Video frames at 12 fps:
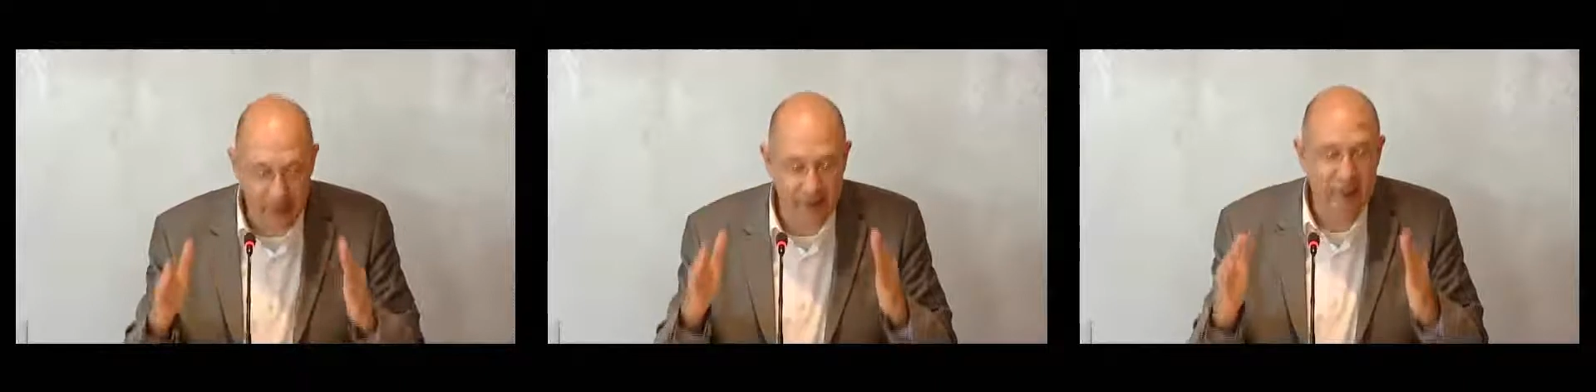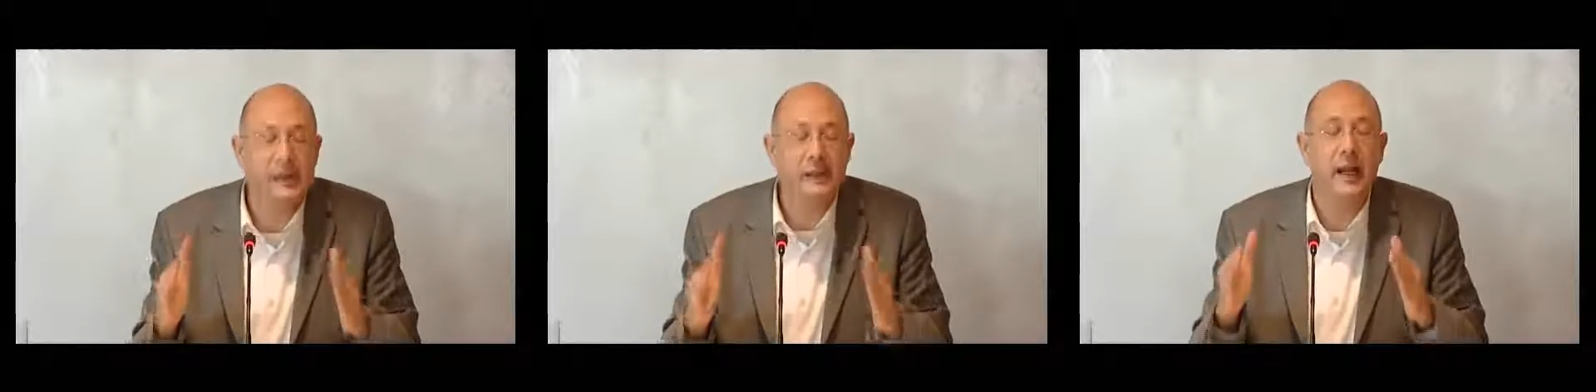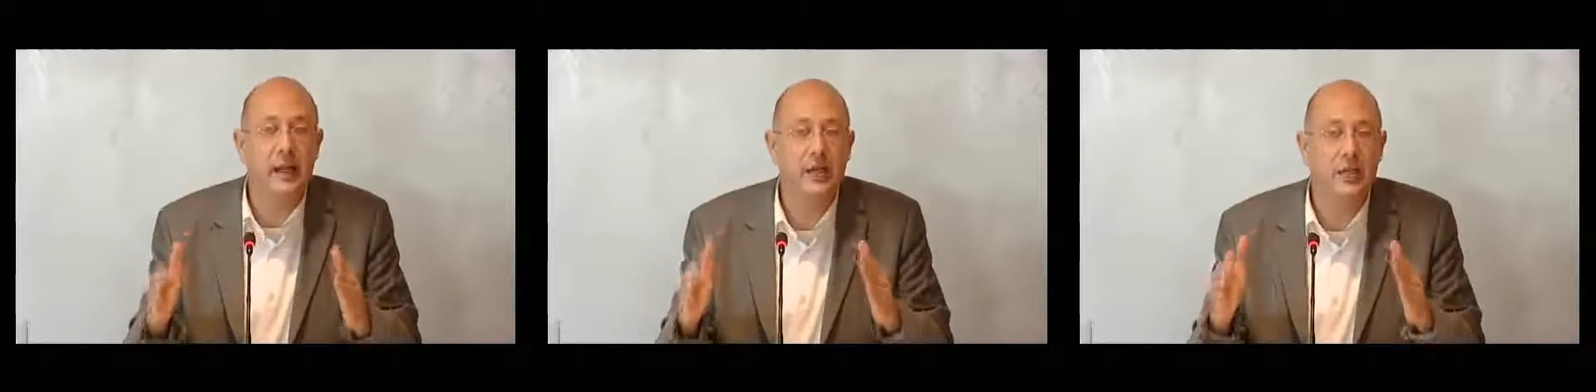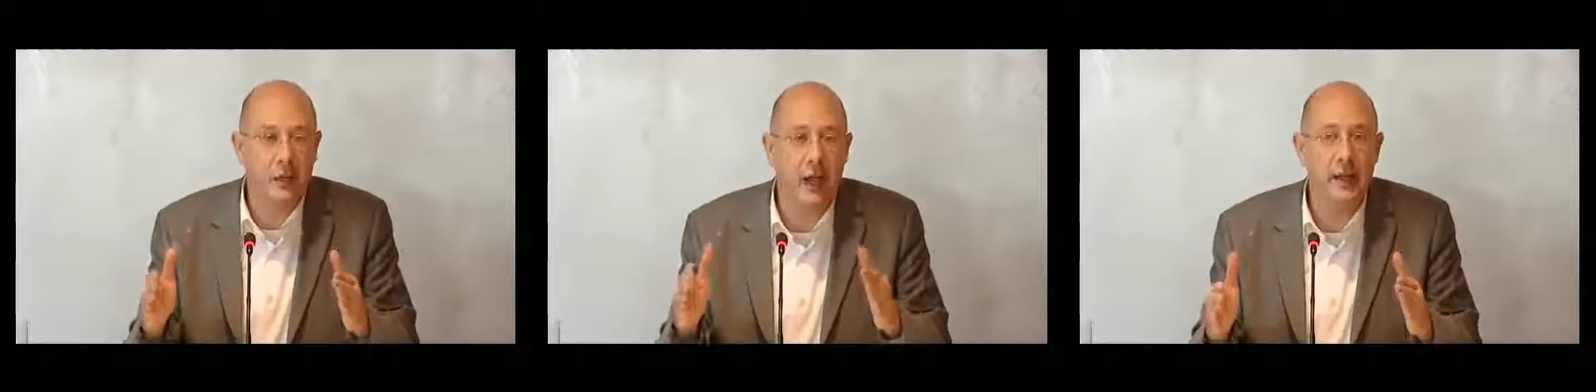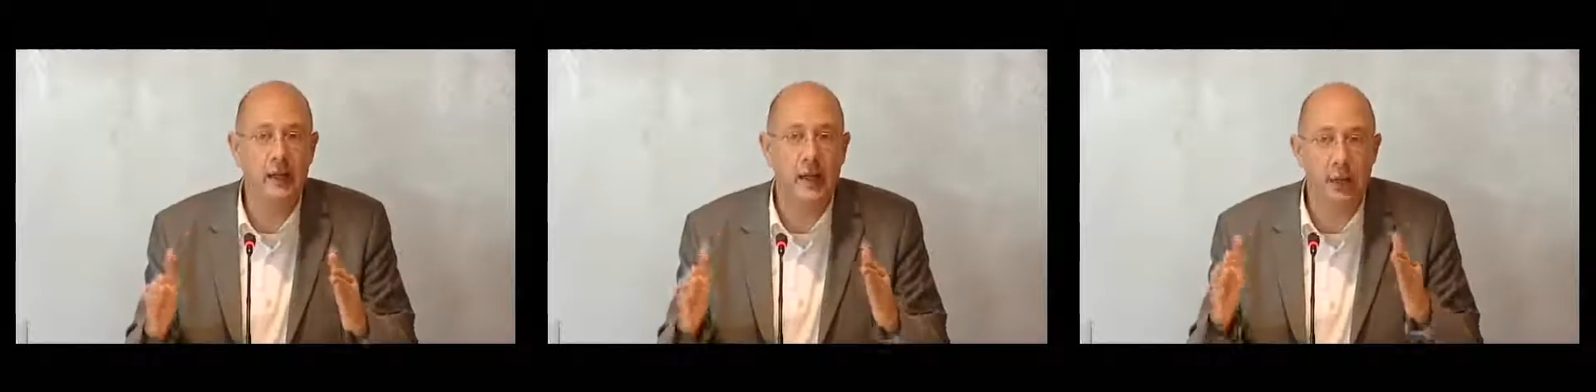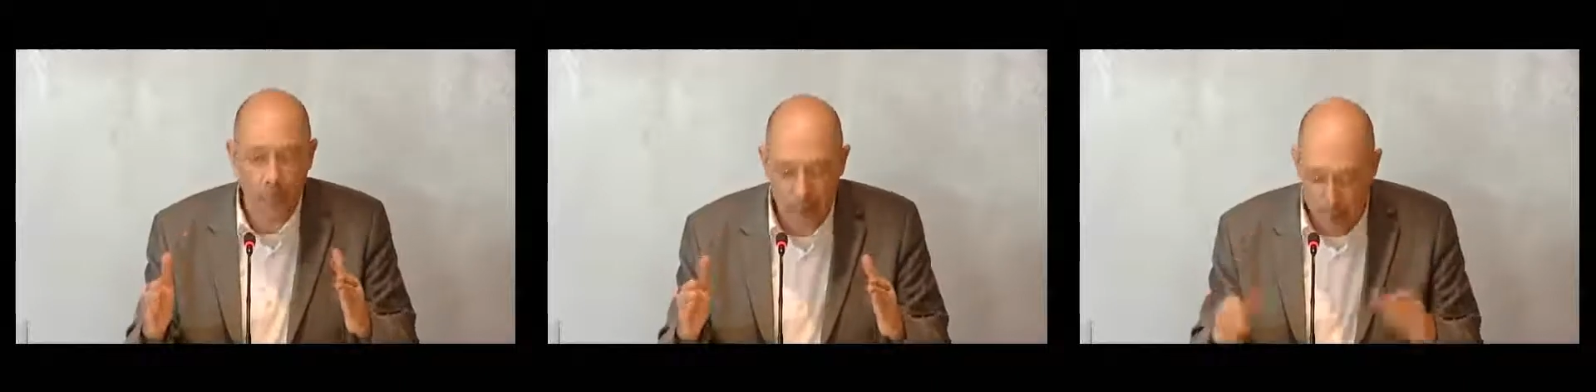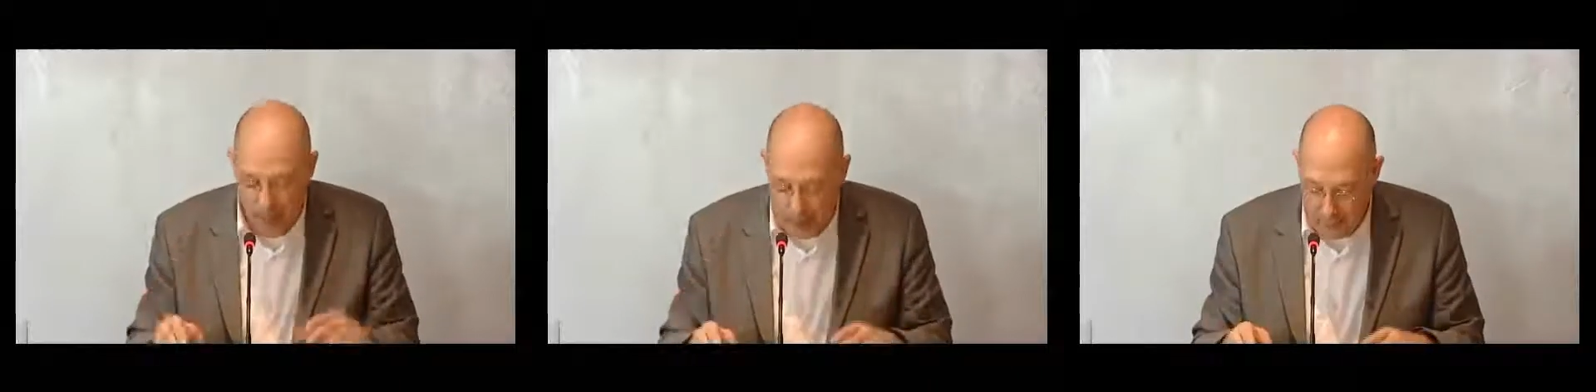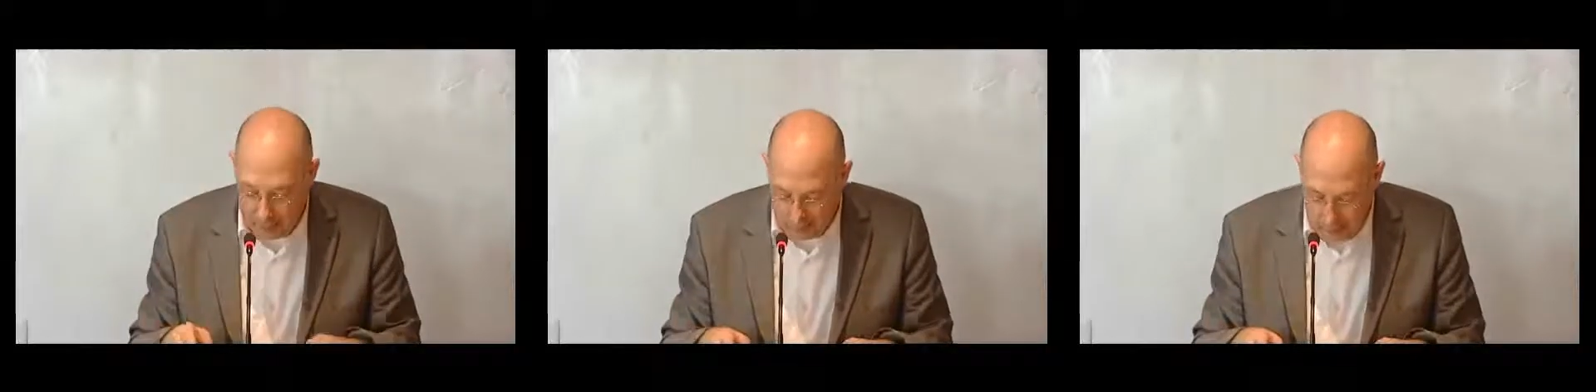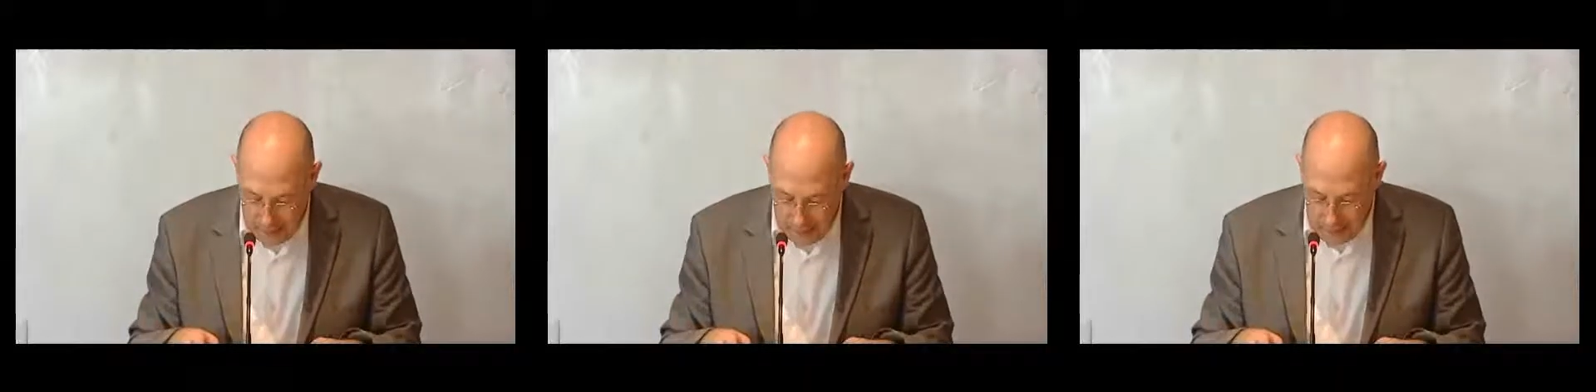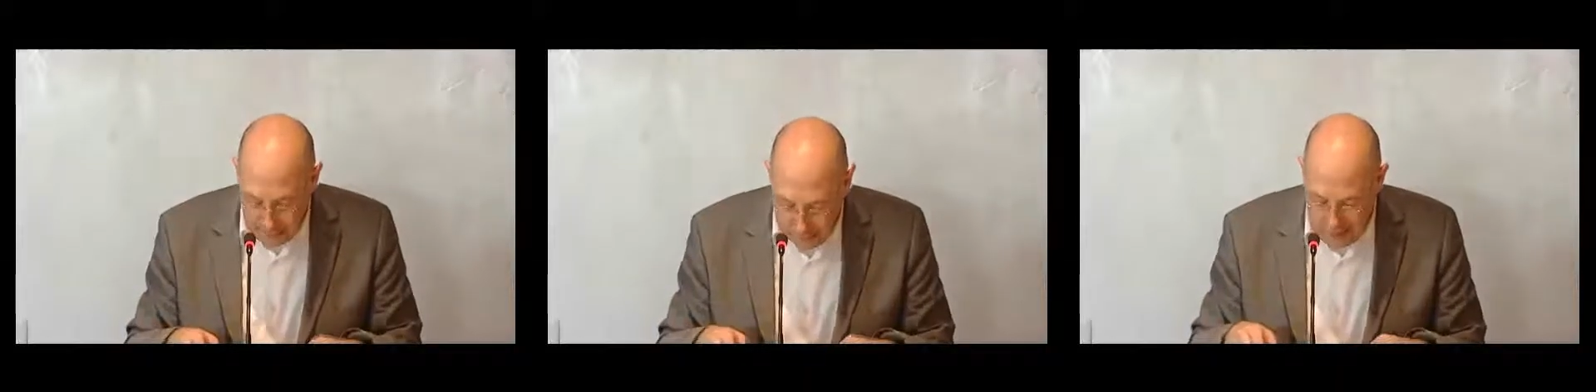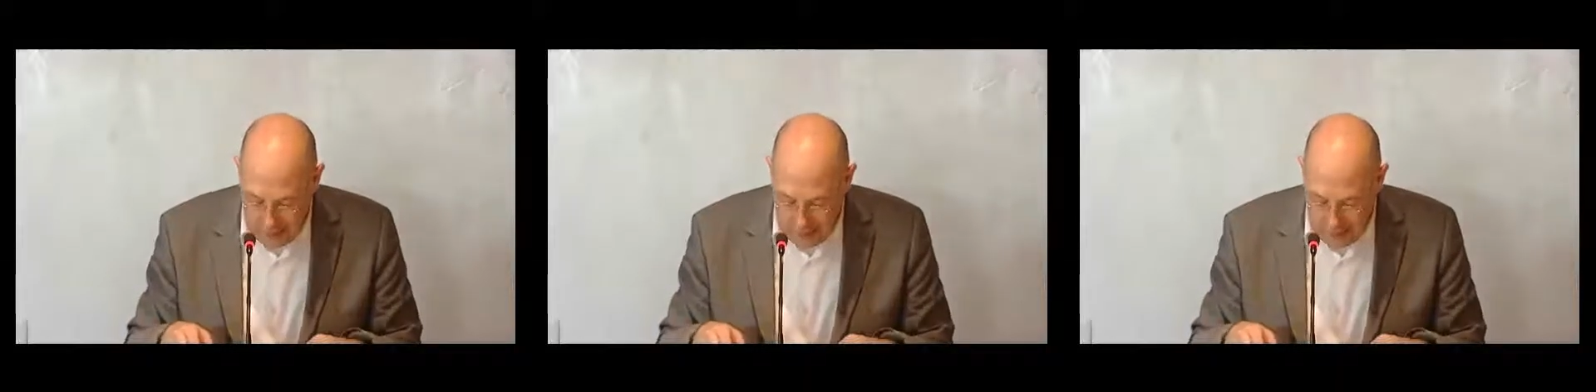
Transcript: still can change and will be able to